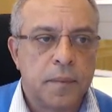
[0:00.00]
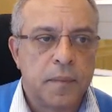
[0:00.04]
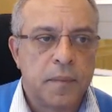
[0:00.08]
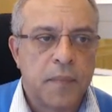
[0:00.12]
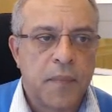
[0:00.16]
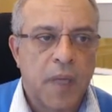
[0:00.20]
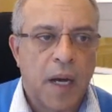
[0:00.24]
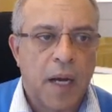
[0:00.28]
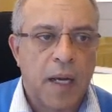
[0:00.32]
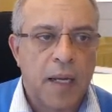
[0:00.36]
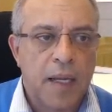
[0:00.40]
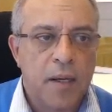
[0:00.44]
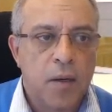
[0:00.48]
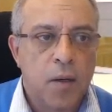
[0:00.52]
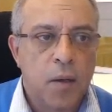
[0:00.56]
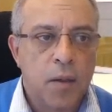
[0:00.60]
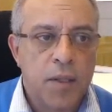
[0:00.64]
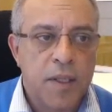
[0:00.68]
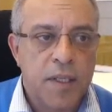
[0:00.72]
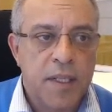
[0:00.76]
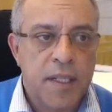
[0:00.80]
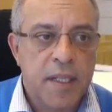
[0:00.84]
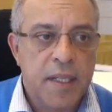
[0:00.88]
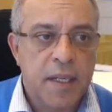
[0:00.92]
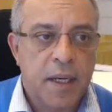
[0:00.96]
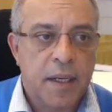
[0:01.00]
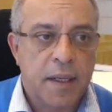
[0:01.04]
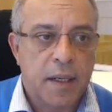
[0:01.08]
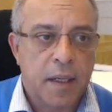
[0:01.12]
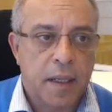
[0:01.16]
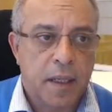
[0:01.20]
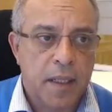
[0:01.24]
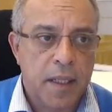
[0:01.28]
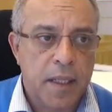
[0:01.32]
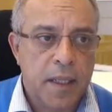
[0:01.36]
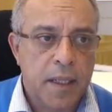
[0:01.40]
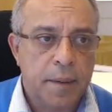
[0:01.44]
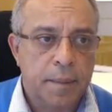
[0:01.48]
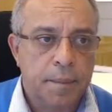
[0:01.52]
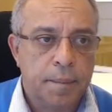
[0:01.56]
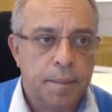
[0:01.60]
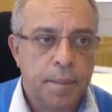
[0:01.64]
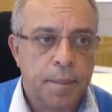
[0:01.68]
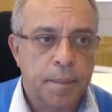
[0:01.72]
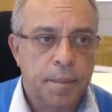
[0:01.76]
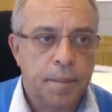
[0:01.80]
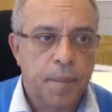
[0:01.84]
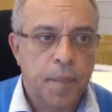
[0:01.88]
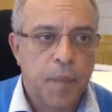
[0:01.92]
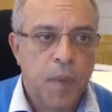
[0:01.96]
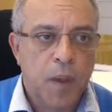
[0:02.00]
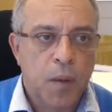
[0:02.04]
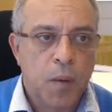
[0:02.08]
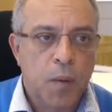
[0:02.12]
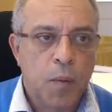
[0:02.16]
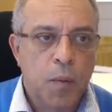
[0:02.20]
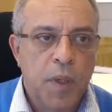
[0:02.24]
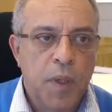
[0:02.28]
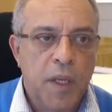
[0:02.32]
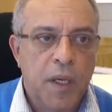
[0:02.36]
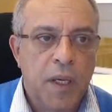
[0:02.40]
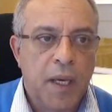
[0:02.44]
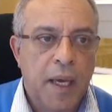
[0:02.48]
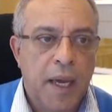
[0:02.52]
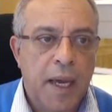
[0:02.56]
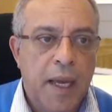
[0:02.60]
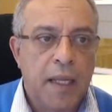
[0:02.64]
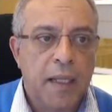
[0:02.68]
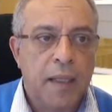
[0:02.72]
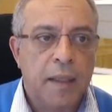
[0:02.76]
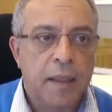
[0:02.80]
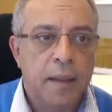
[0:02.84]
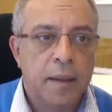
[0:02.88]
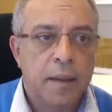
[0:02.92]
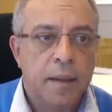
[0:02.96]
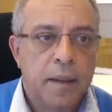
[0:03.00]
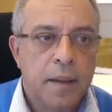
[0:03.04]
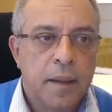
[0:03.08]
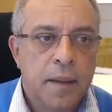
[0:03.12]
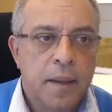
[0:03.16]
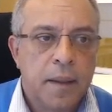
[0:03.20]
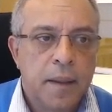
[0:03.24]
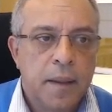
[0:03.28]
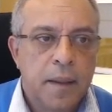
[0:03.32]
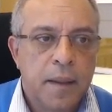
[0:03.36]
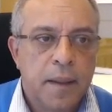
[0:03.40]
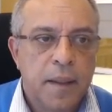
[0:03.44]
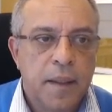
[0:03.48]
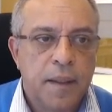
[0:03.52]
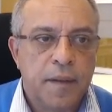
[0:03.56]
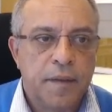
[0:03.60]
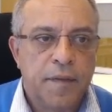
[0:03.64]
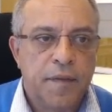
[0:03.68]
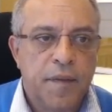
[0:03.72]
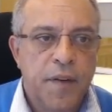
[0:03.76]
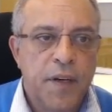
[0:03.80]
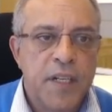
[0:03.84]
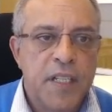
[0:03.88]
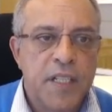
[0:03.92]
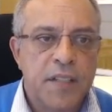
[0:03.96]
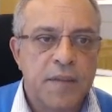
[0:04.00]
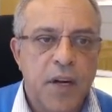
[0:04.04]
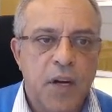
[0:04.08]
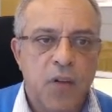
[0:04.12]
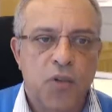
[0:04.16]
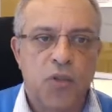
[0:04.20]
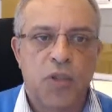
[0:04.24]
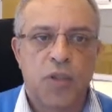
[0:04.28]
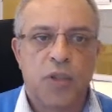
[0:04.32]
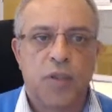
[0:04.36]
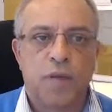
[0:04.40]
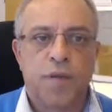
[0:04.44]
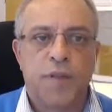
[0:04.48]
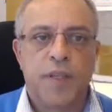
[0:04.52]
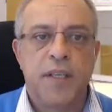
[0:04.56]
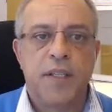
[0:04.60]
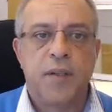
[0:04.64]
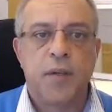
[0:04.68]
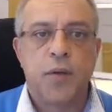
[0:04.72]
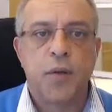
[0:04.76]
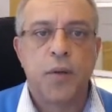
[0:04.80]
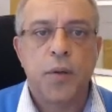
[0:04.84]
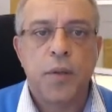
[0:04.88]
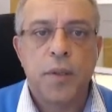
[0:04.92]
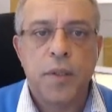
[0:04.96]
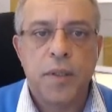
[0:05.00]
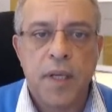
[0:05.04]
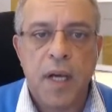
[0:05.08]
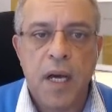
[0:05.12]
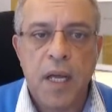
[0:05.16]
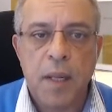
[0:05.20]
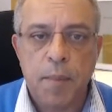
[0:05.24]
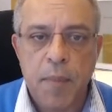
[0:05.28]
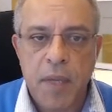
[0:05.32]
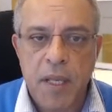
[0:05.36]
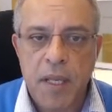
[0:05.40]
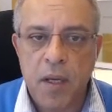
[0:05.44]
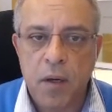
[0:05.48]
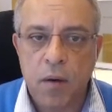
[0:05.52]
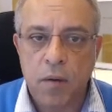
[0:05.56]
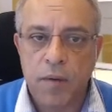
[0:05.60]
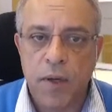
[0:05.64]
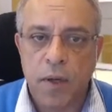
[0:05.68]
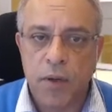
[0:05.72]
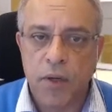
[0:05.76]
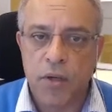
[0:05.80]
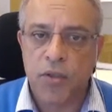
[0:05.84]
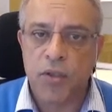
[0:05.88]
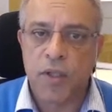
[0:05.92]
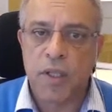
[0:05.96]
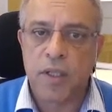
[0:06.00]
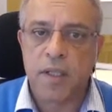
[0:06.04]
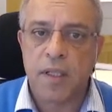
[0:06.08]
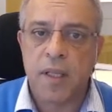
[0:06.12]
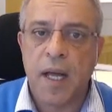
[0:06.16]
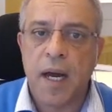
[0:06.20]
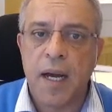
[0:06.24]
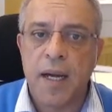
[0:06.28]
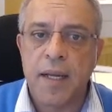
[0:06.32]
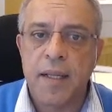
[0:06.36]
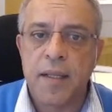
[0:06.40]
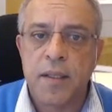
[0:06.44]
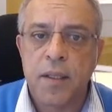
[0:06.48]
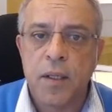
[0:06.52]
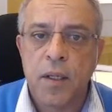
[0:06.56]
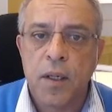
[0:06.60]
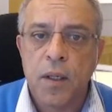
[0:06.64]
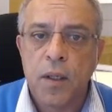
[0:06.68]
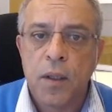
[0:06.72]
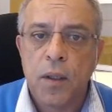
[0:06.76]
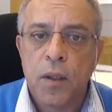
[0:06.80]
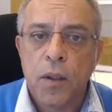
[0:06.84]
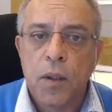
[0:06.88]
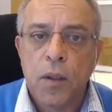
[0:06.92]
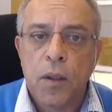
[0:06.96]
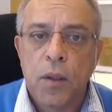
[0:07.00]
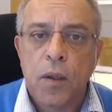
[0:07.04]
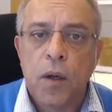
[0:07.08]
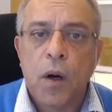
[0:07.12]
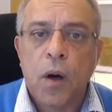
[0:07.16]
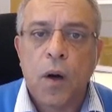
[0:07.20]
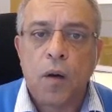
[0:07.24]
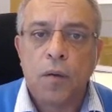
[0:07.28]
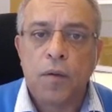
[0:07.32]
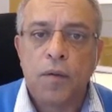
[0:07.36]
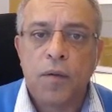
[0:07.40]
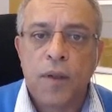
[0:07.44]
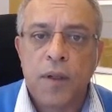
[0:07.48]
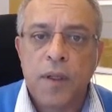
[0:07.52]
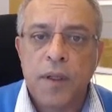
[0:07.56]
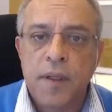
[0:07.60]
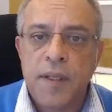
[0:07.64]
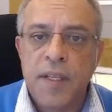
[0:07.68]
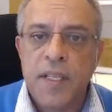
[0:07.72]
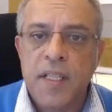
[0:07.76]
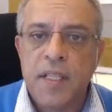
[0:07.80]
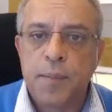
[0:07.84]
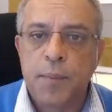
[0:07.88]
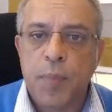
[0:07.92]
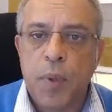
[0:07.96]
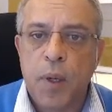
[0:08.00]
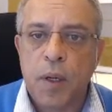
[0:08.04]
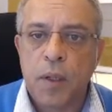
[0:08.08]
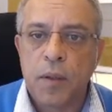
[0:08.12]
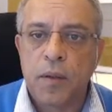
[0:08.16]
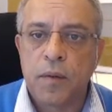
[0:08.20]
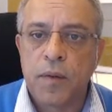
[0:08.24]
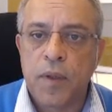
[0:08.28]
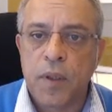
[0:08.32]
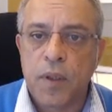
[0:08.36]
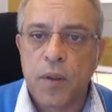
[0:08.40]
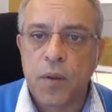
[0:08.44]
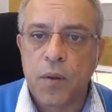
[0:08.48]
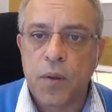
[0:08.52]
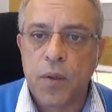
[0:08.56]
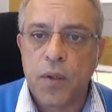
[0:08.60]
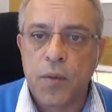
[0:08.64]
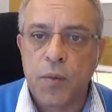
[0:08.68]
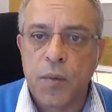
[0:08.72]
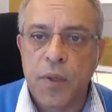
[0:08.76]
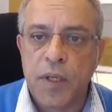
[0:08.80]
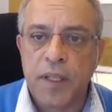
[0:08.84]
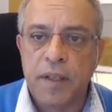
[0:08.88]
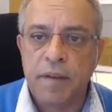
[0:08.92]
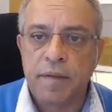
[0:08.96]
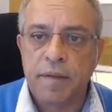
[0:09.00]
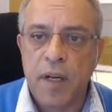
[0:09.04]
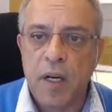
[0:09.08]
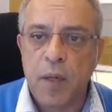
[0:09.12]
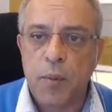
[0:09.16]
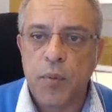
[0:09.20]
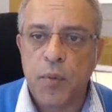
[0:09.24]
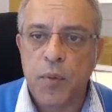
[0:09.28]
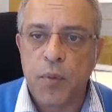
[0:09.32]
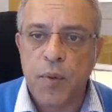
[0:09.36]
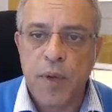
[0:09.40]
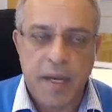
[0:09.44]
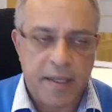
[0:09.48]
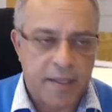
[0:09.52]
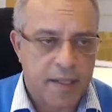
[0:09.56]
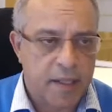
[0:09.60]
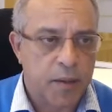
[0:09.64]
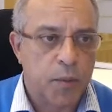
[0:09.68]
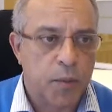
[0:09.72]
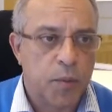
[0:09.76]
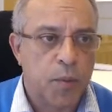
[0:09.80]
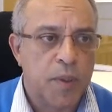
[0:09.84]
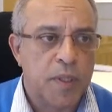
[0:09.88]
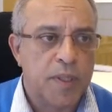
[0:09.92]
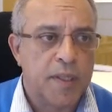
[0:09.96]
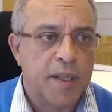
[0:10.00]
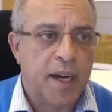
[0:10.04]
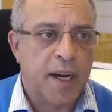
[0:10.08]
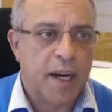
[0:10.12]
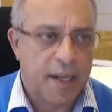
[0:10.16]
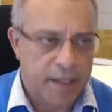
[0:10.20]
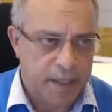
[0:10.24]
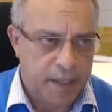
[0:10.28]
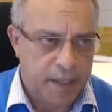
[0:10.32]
Ali Gotzi and I, we held the first versions of this course, and many of the original slides of this part of the course were developed together with Ali.